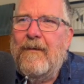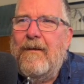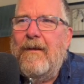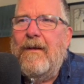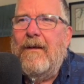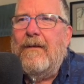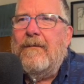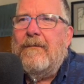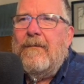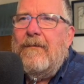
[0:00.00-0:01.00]

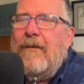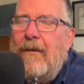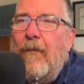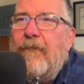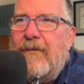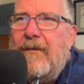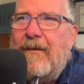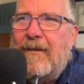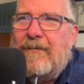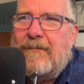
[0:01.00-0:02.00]
And hopefully
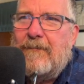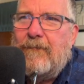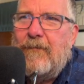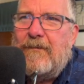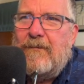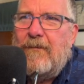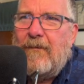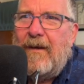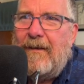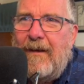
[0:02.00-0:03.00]
that's what
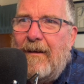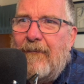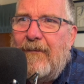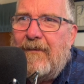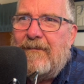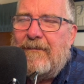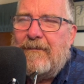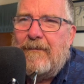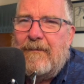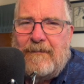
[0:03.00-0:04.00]
you're getting out of this is
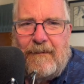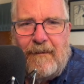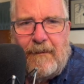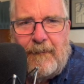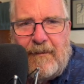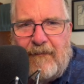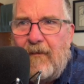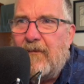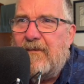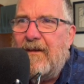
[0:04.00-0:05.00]
a little bit of
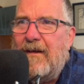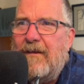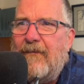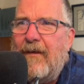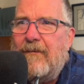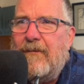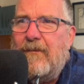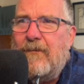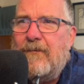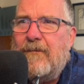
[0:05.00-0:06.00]
understanding of how to
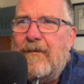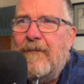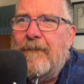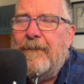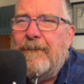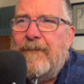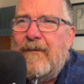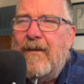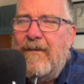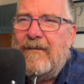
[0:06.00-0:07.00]
use,
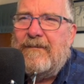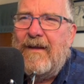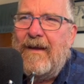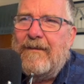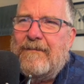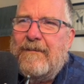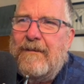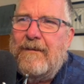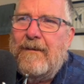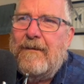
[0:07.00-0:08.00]
in this case,
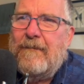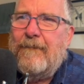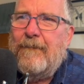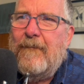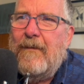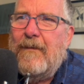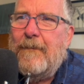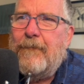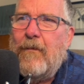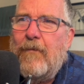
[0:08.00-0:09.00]
the
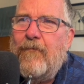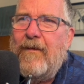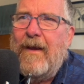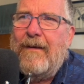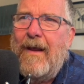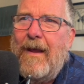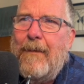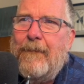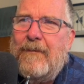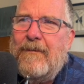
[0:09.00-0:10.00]
Procreate
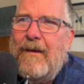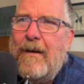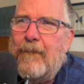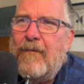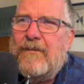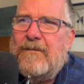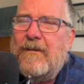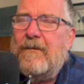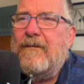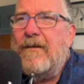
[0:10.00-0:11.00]
app and the airbrush,
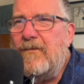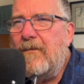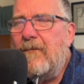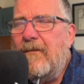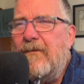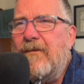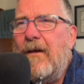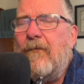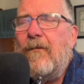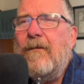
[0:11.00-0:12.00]
the digital in
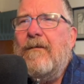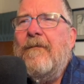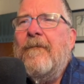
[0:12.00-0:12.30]
general.